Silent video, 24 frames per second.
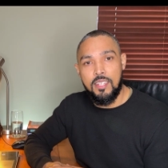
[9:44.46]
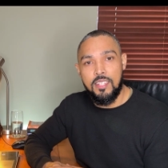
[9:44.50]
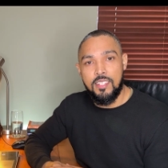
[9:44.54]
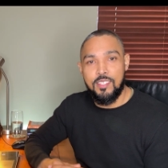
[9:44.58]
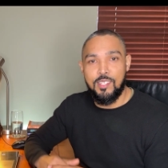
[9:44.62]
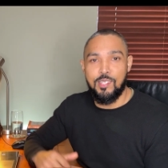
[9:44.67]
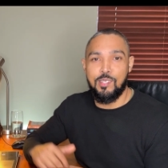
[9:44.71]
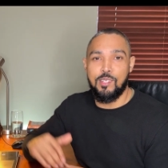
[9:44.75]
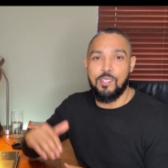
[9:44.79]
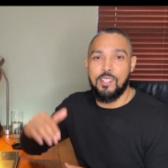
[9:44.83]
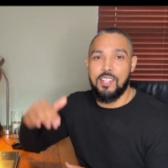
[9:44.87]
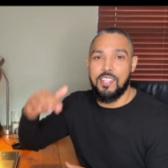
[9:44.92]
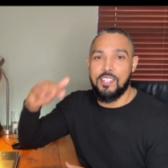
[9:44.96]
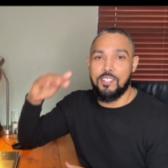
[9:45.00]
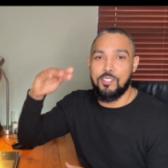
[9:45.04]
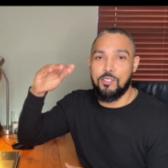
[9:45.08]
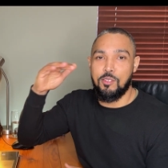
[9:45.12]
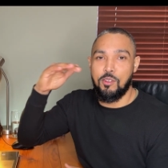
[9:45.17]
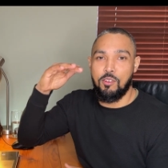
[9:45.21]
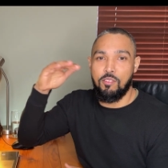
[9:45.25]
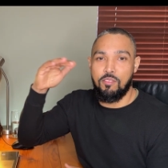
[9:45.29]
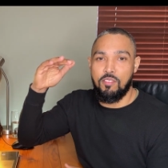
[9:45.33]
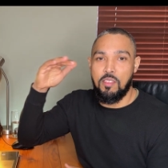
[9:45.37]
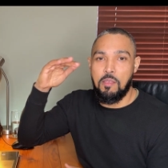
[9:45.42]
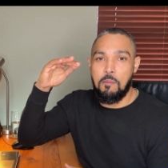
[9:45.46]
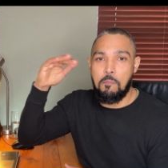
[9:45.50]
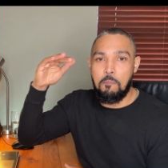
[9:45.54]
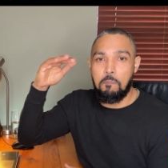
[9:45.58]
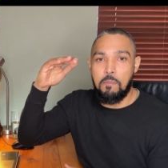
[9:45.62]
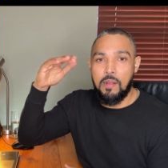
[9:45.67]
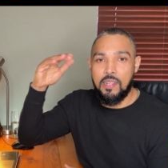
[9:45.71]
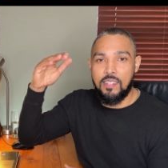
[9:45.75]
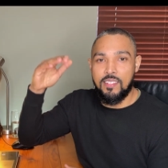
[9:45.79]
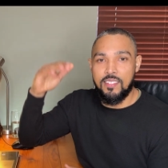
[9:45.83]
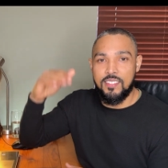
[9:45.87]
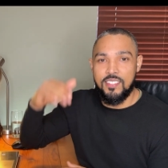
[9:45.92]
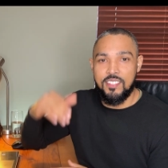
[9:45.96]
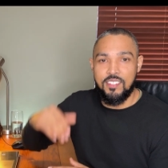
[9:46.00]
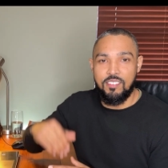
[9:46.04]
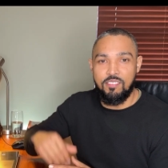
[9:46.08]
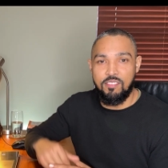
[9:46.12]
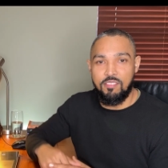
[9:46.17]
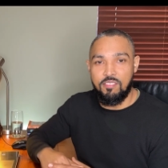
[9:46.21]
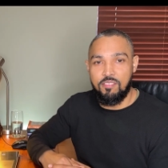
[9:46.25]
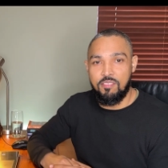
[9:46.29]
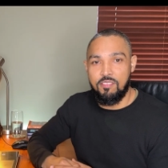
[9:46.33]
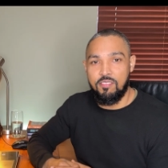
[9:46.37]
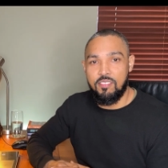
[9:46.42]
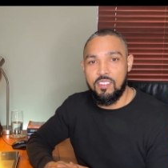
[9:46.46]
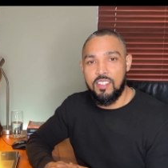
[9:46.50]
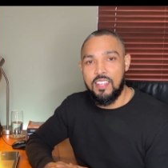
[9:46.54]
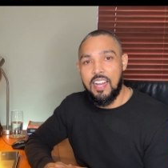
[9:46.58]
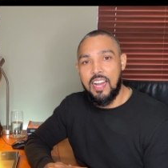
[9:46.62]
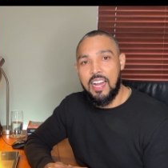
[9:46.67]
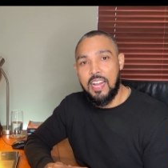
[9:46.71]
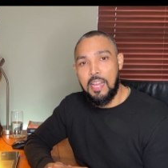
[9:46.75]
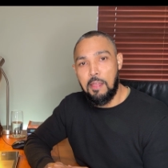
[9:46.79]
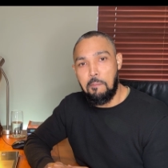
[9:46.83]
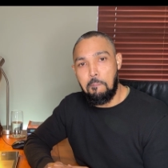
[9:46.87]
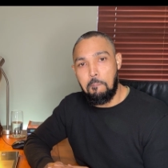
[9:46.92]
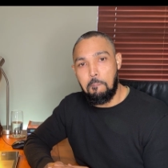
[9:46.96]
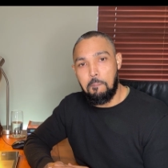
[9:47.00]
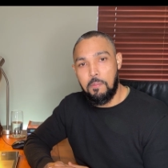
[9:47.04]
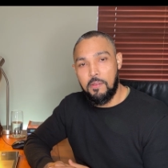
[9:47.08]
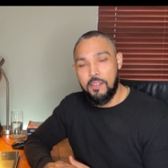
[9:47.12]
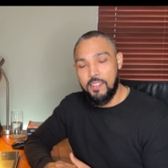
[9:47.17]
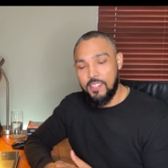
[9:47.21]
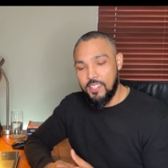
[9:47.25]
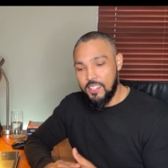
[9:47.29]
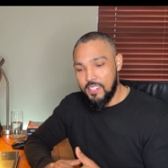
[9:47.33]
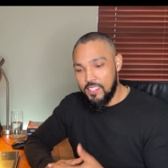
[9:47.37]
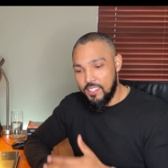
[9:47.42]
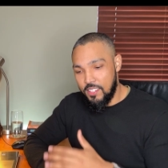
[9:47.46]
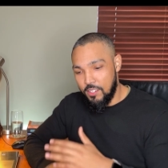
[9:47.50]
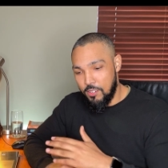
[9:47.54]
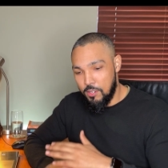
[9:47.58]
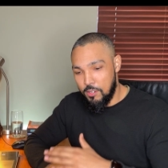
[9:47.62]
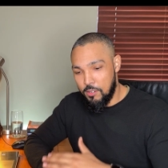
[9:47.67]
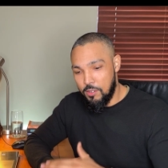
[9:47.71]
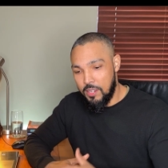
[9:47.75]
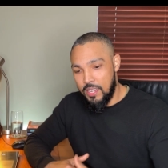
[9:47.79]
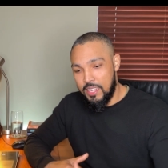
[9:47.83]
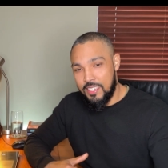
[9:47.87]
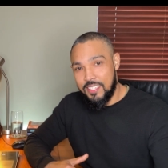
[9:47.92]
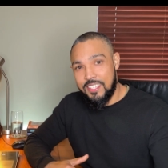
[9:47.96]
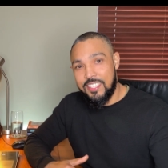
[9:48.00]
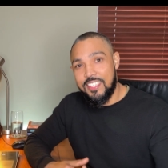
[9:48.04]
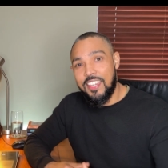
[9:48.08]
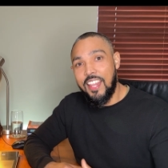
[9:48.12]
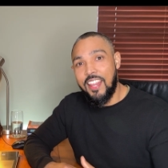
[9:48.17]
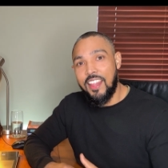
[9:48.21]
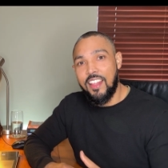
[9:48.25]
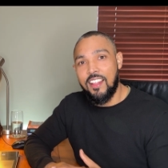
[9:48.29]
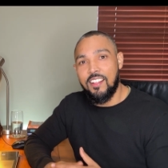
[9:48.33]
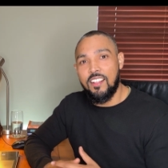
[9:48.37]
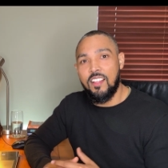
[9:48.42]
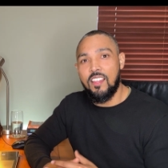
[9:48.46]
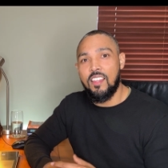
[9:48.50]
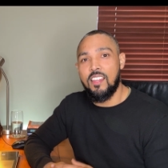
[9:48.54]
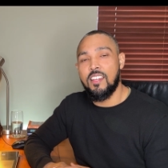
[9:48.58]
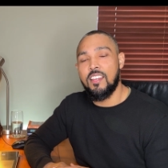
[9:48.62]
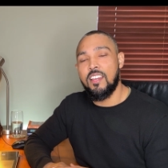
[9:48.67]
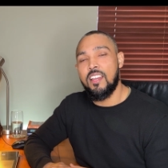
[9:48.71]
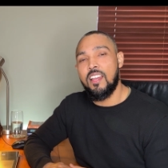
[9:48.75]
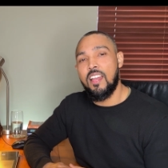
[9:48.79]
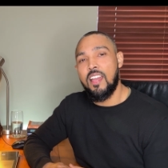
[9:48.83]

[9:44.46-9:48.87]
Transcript: till that sort of impulsive hype, you know, has settled.